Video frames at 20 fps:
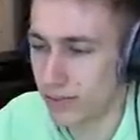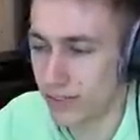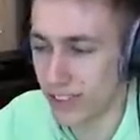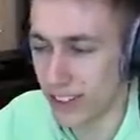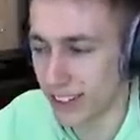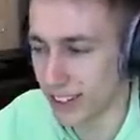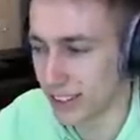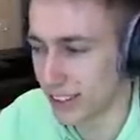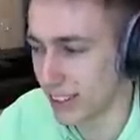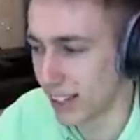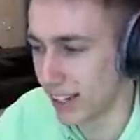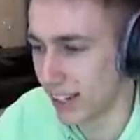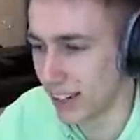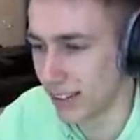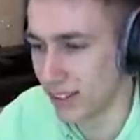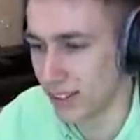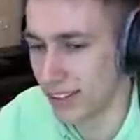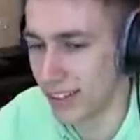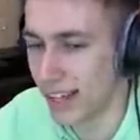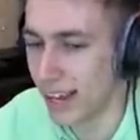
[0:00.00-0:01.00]
Fuck's
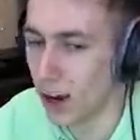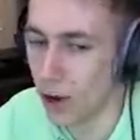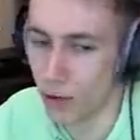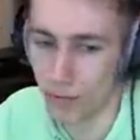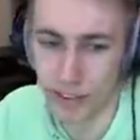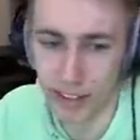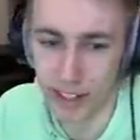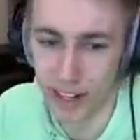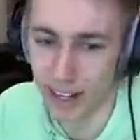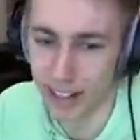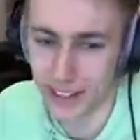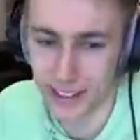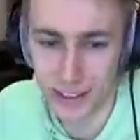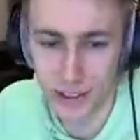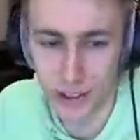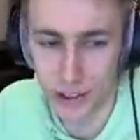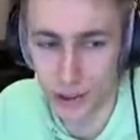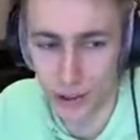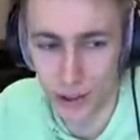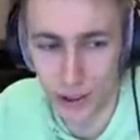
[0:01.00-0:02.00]
sake, when they ovulate,
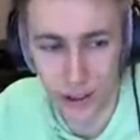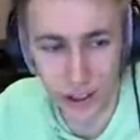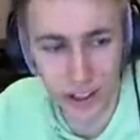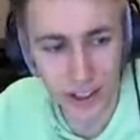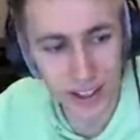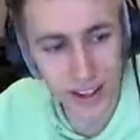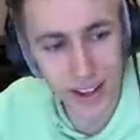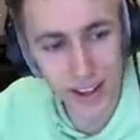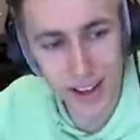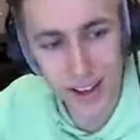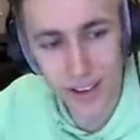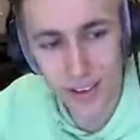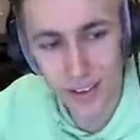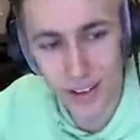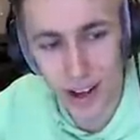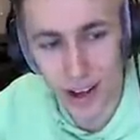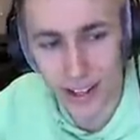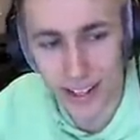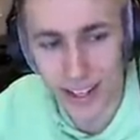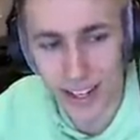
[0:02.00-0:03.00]
sure.
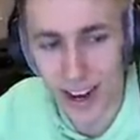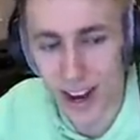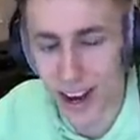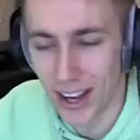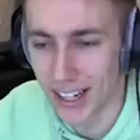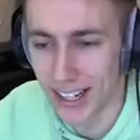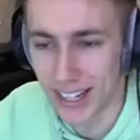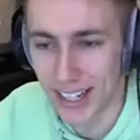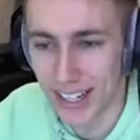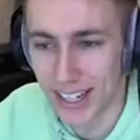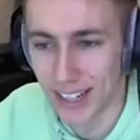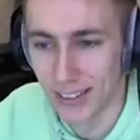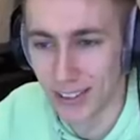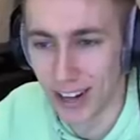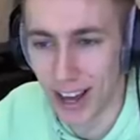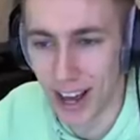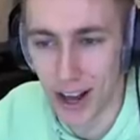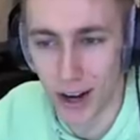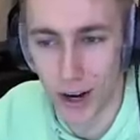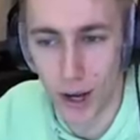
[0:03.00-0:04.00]
I'm gonna, I'm gonna give
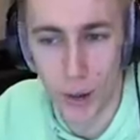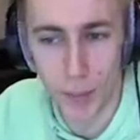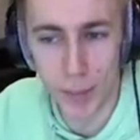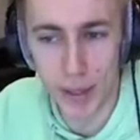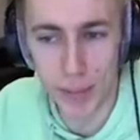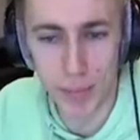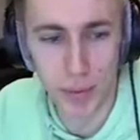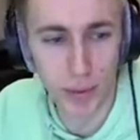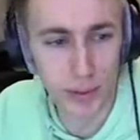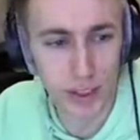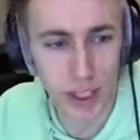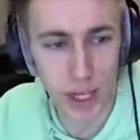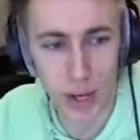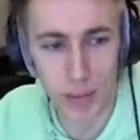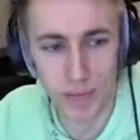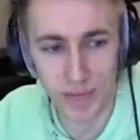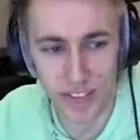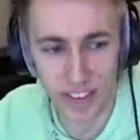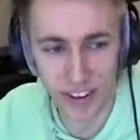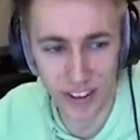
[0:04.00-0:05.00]
like a lot of people right, some
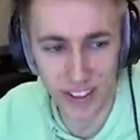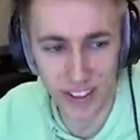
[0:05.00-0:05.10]
let's see what